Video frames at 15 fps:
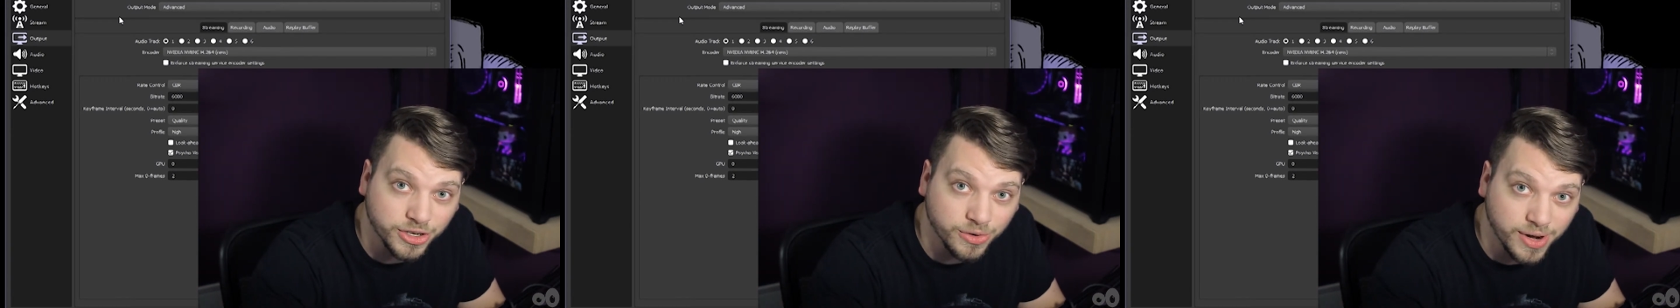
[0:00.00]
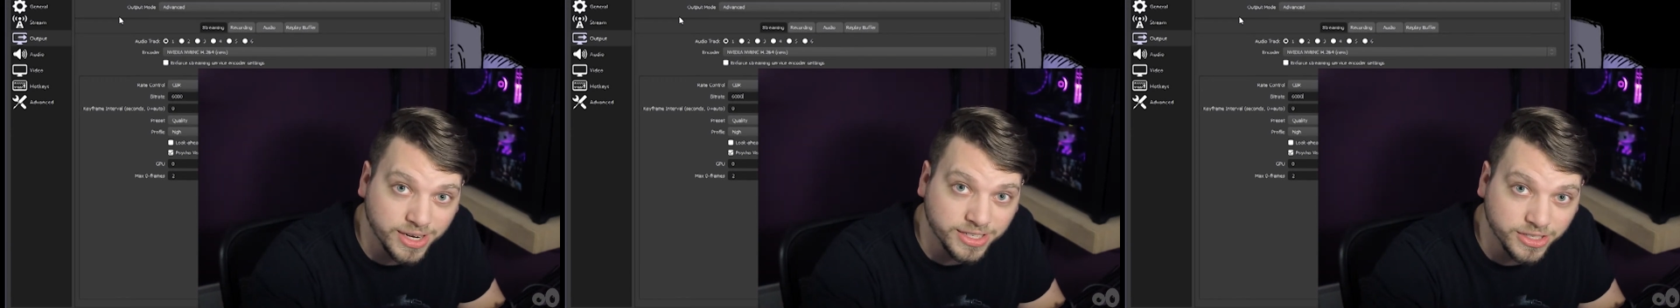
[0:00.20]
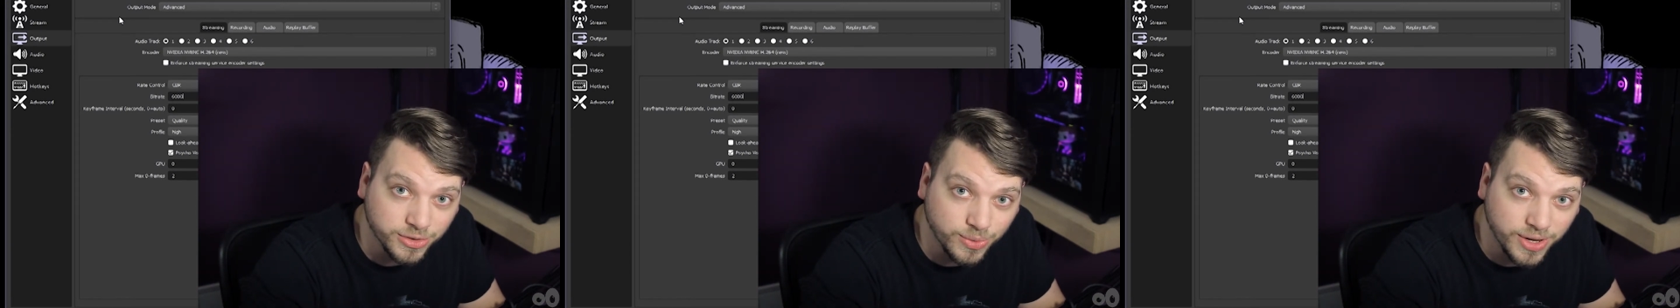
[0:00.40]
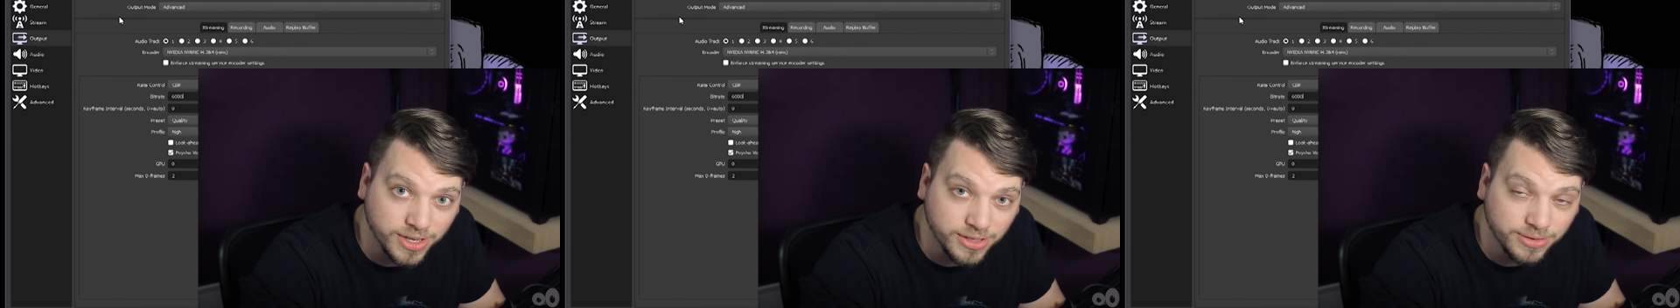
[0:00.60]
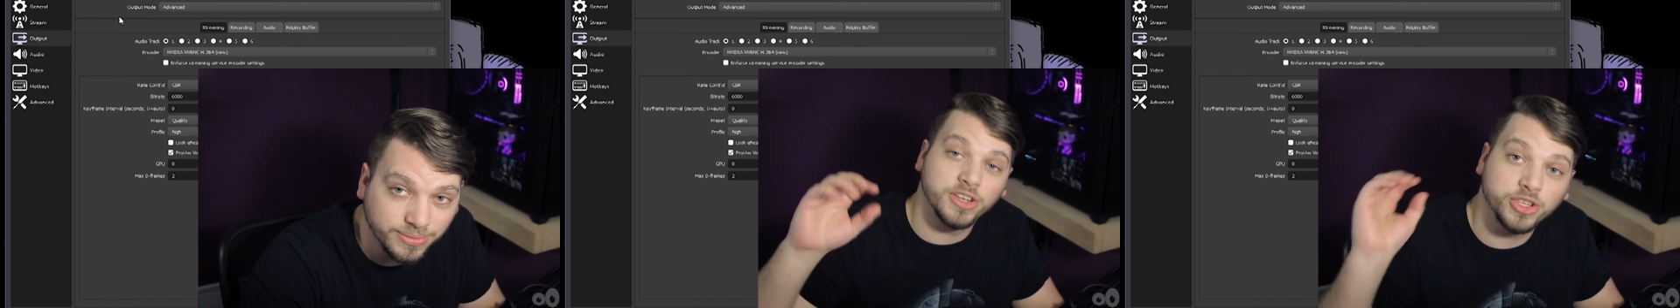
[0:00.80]
correct as
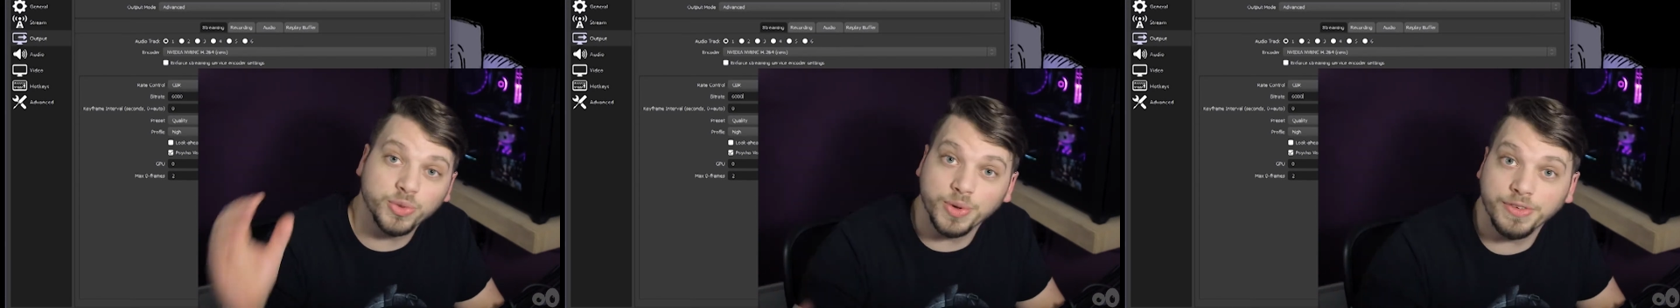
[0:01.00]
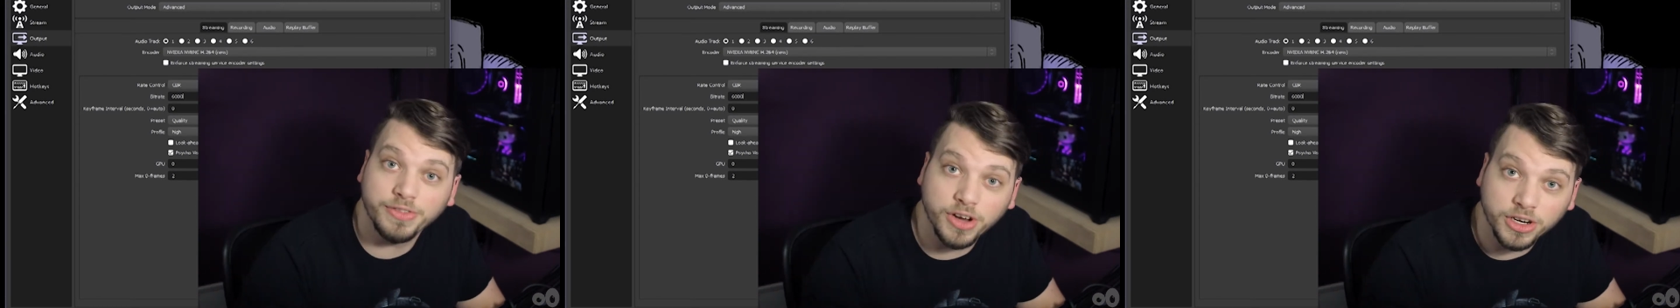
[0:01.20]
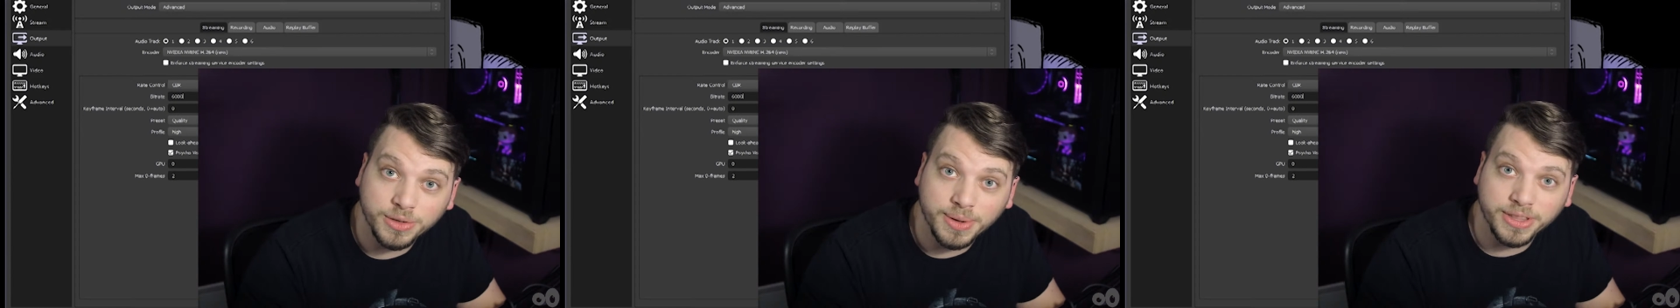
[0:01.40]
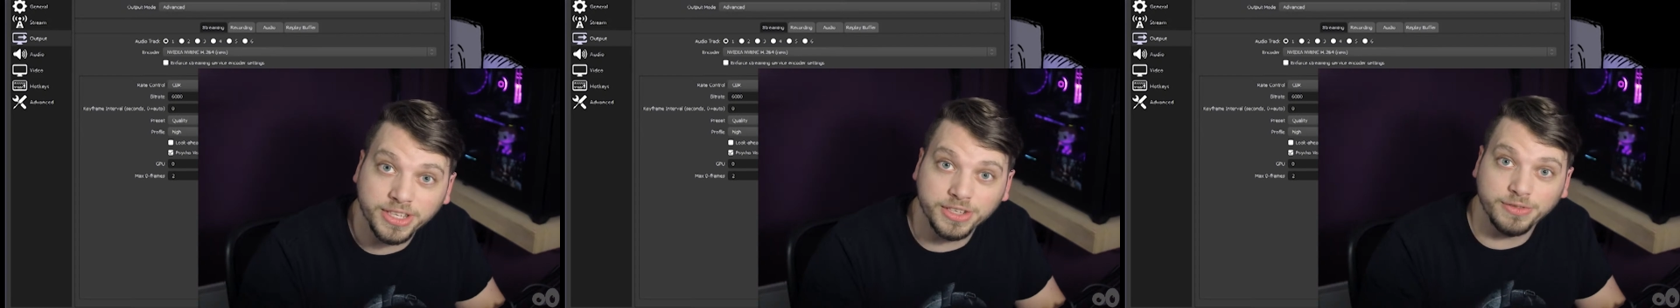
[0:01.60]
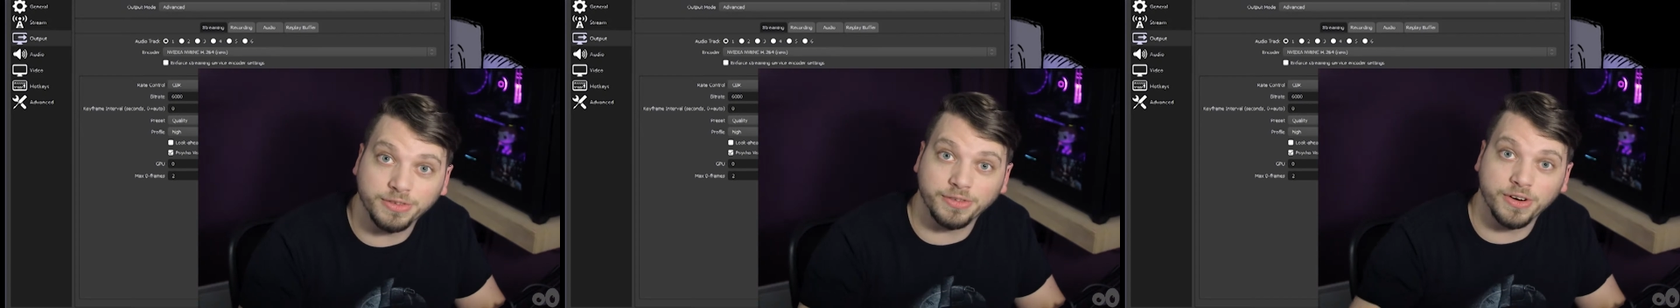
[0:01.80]
well. So we've talked about
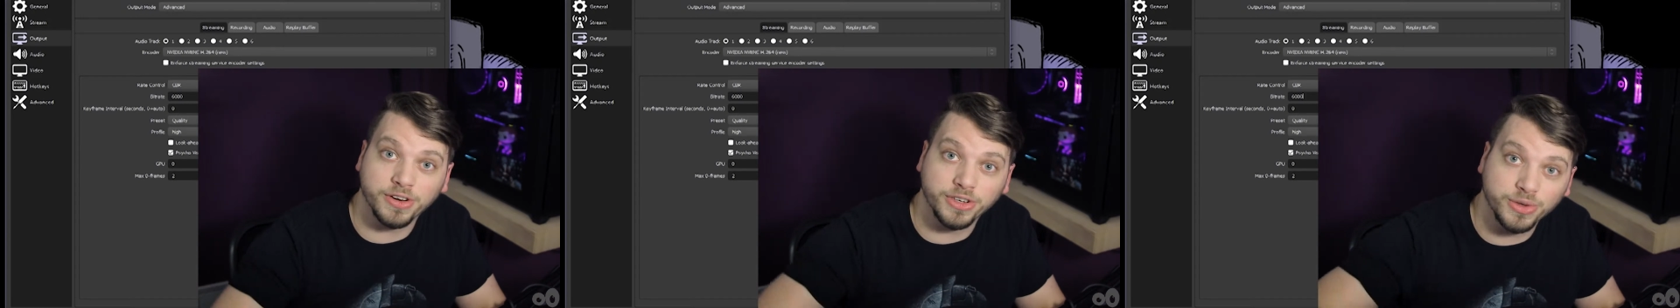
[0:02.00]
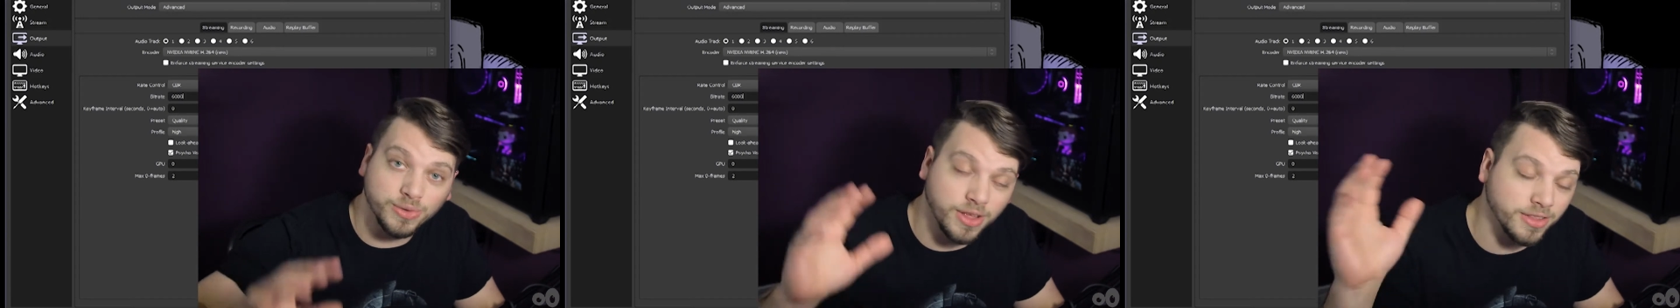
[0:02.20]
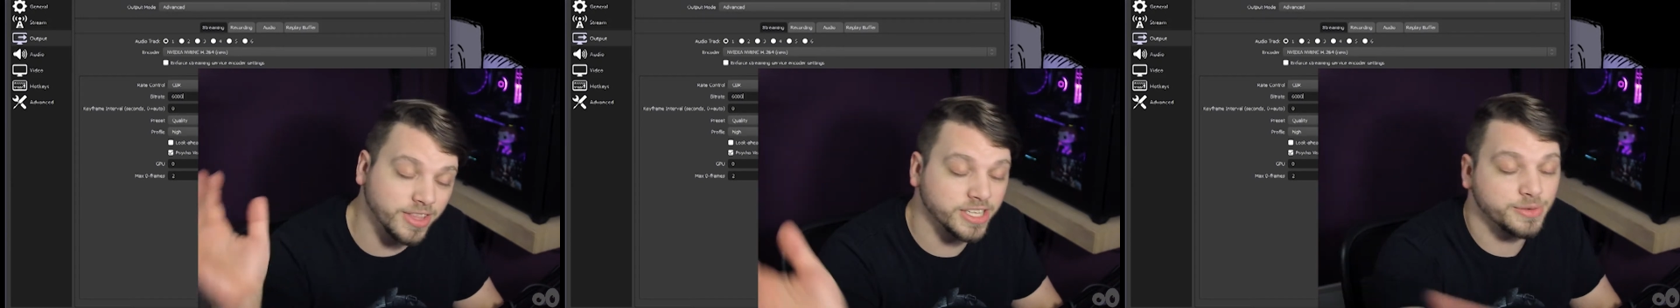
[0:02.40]
this for far too long.